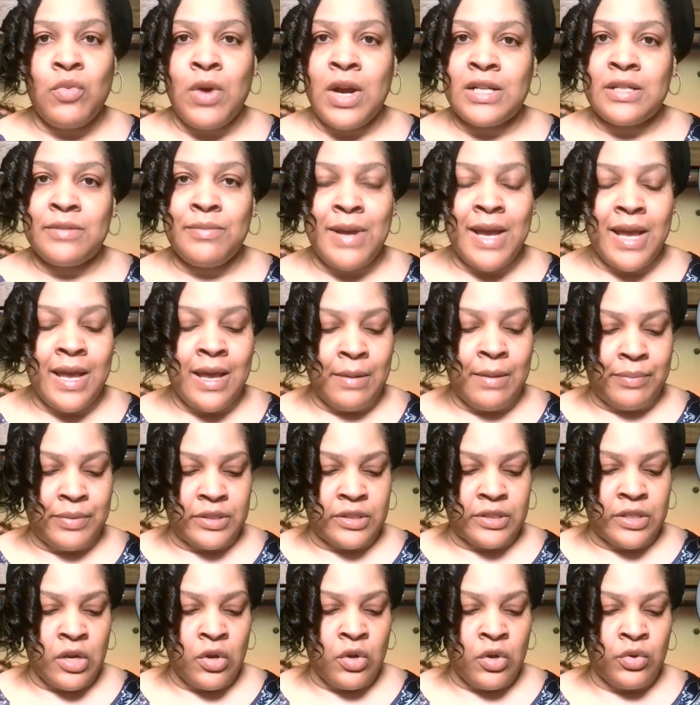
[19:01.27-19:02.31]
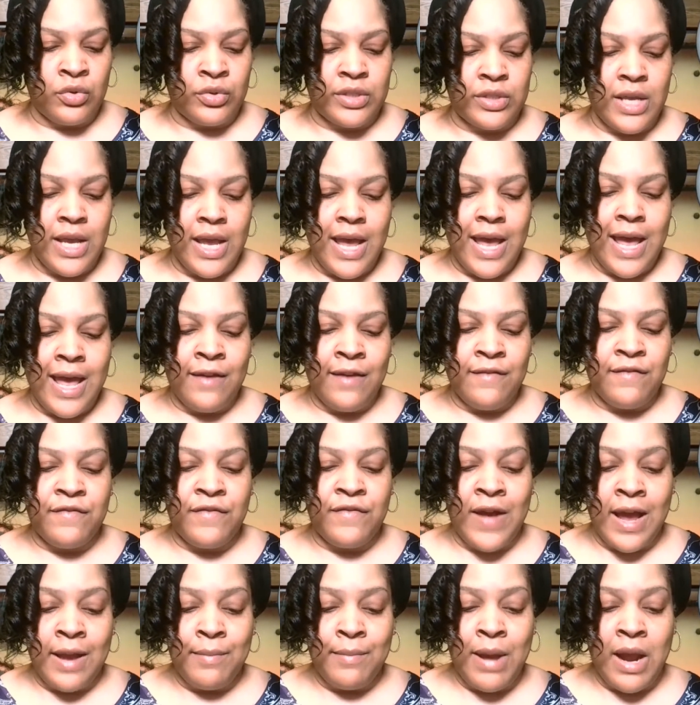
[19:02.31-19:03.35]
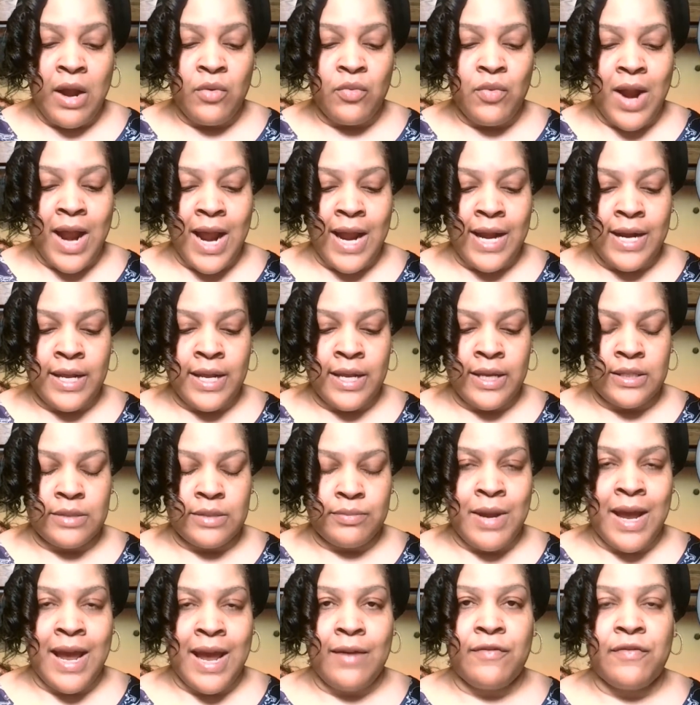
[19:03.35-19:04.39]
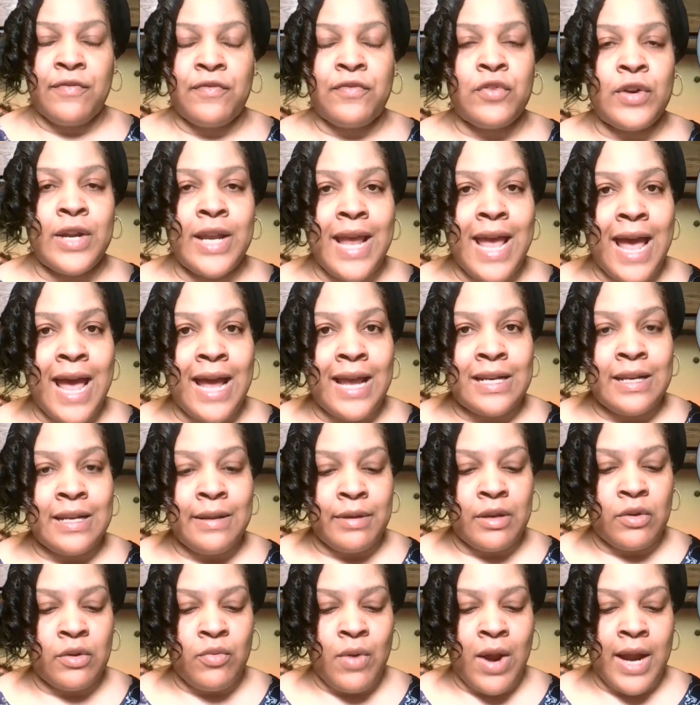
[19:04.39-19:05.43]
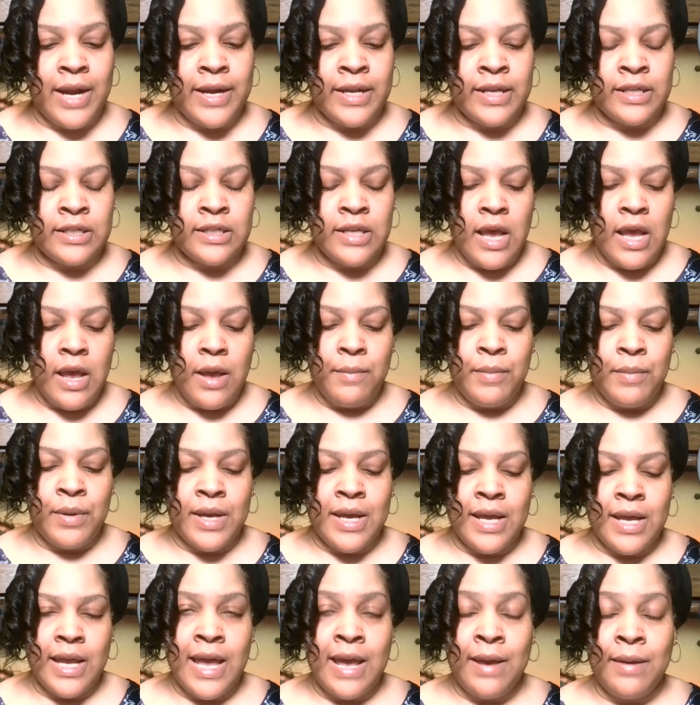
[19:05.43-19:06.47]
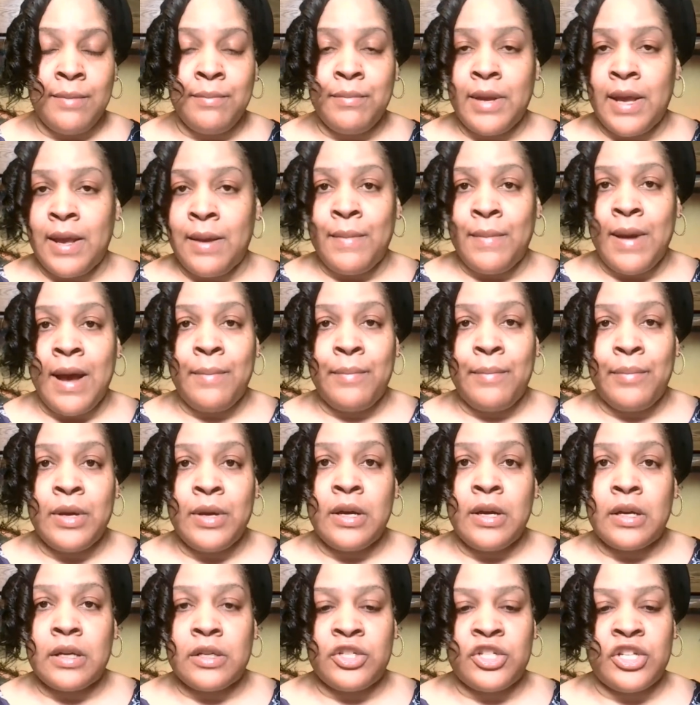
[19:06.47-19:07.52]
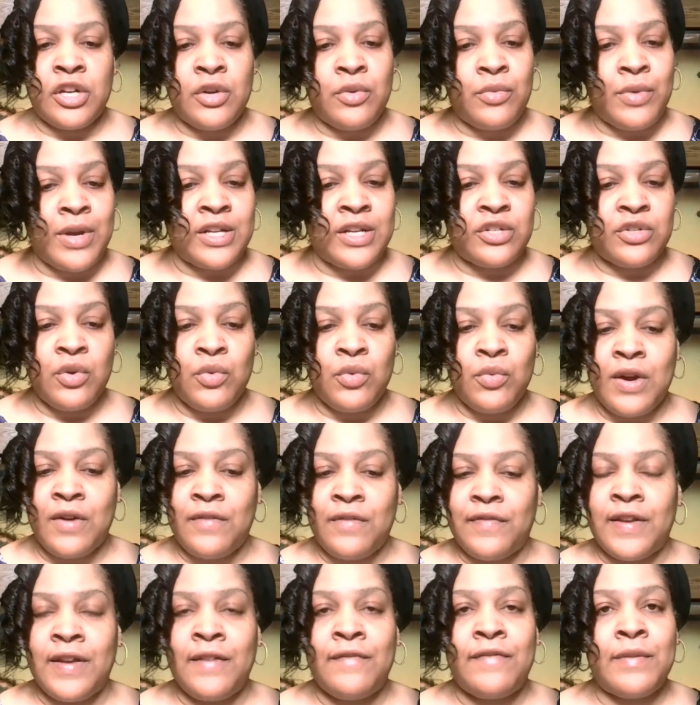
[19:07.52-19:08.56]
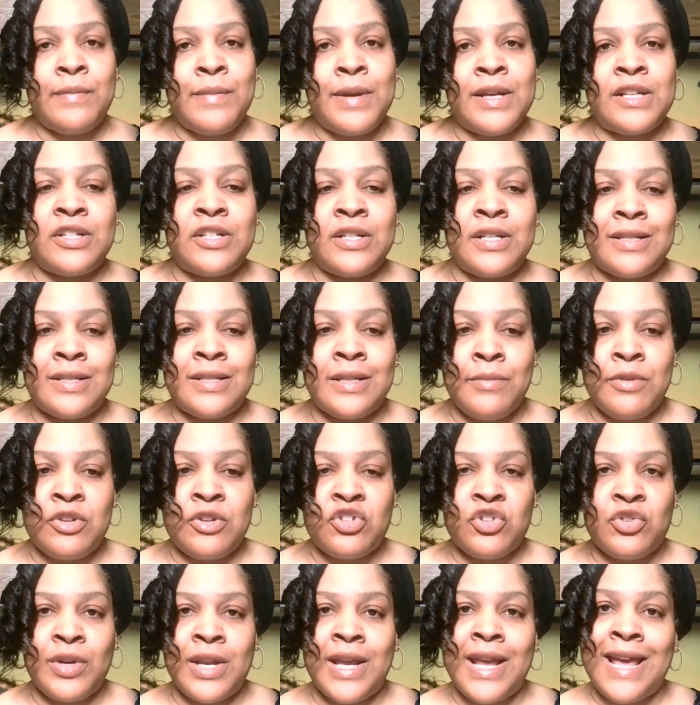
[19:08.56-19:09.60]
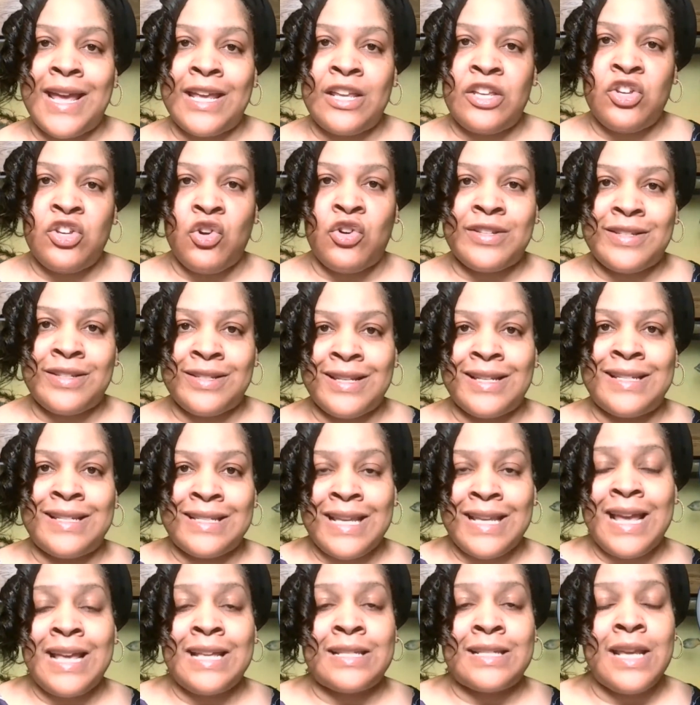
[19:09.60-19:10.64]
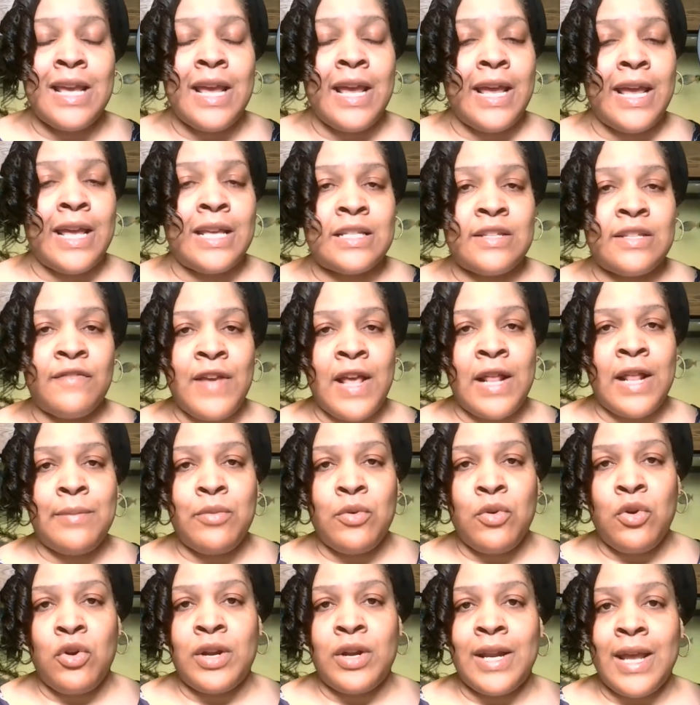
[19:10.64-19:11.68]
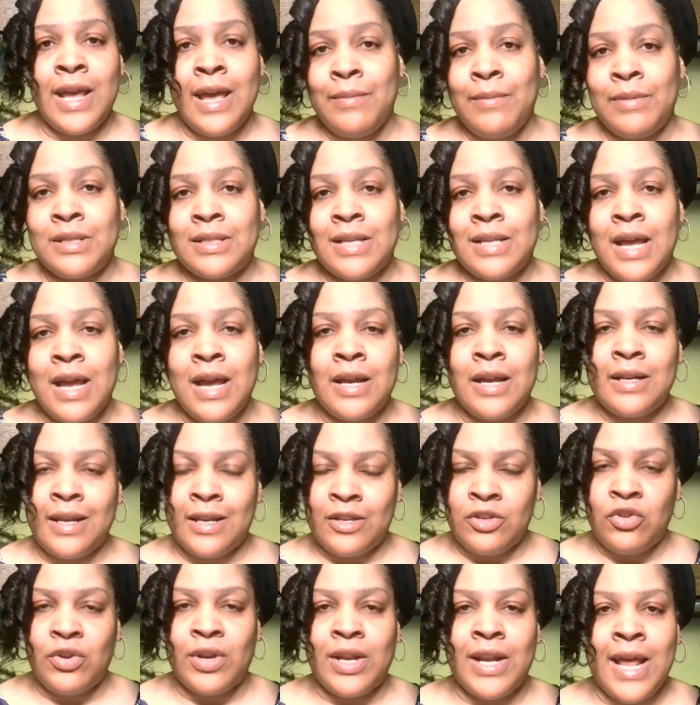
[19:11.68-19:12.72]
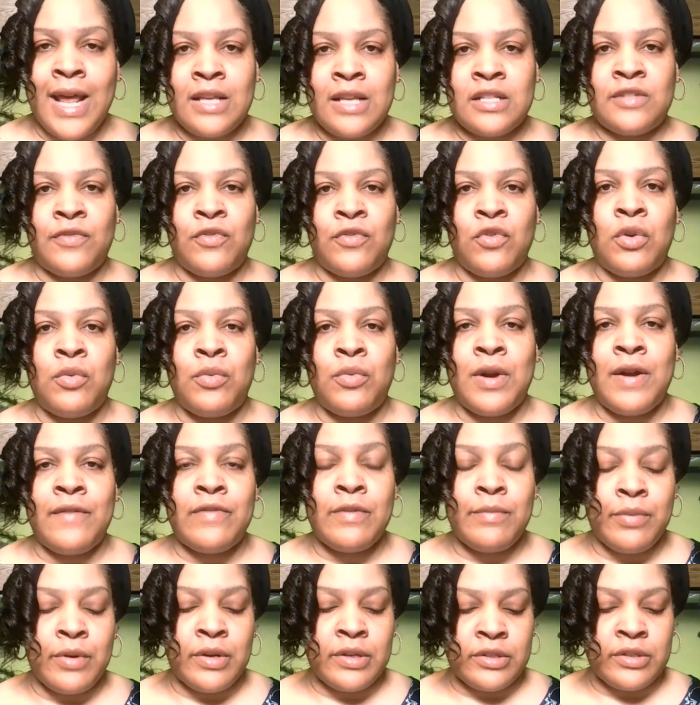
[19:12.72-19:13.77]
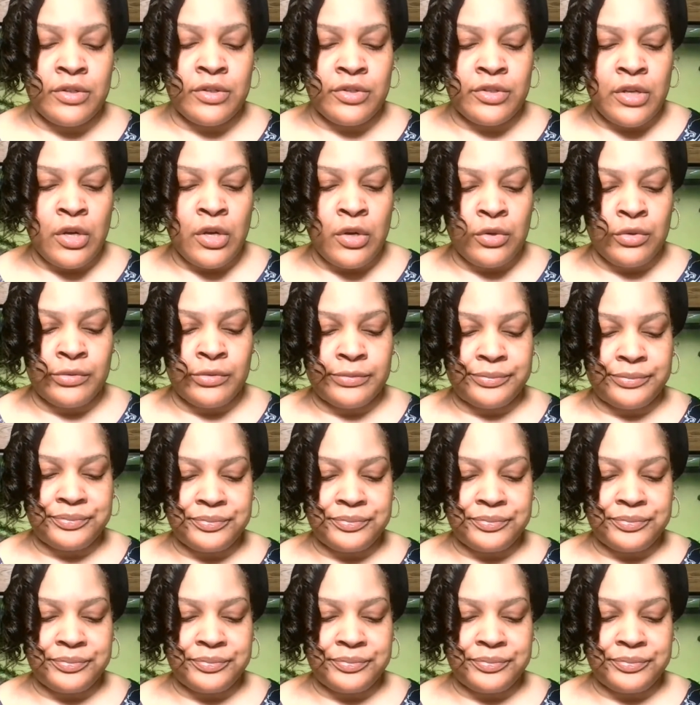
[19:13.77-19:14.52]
watch my episodes, and find my writings, my free academic writings, and my book, Generational Wealth, Information Asymmetry, and Your Success. It's available on Amazon, and you can ask for it wherever books are sold.